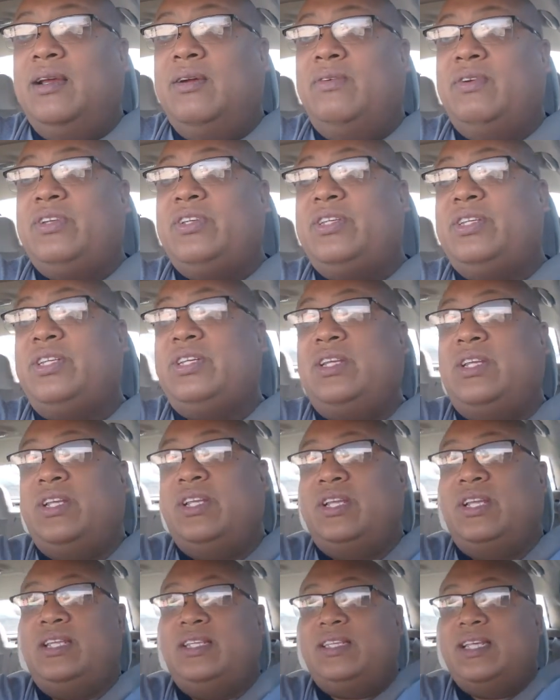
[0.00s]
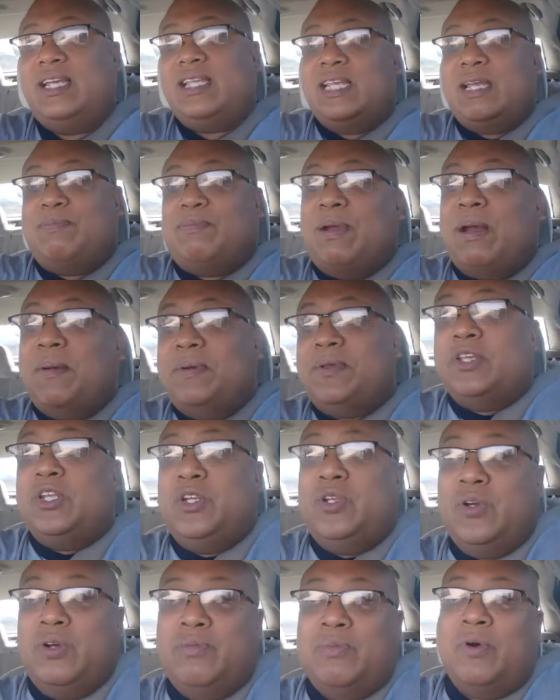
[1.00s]
which says I probably
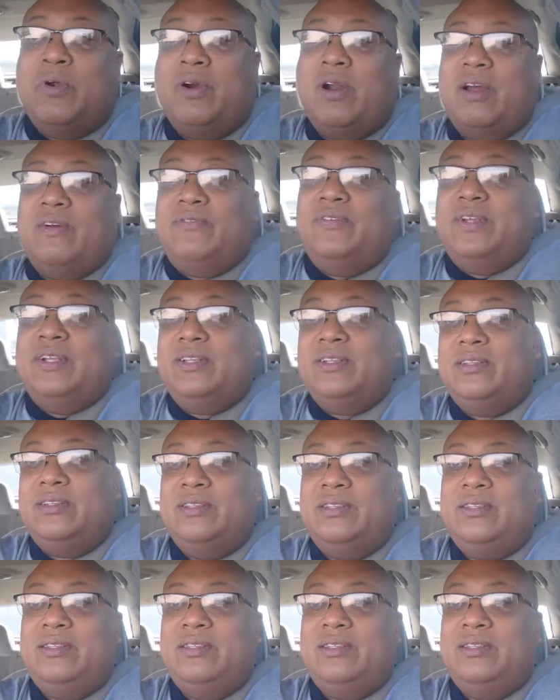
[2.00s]
should do it more often.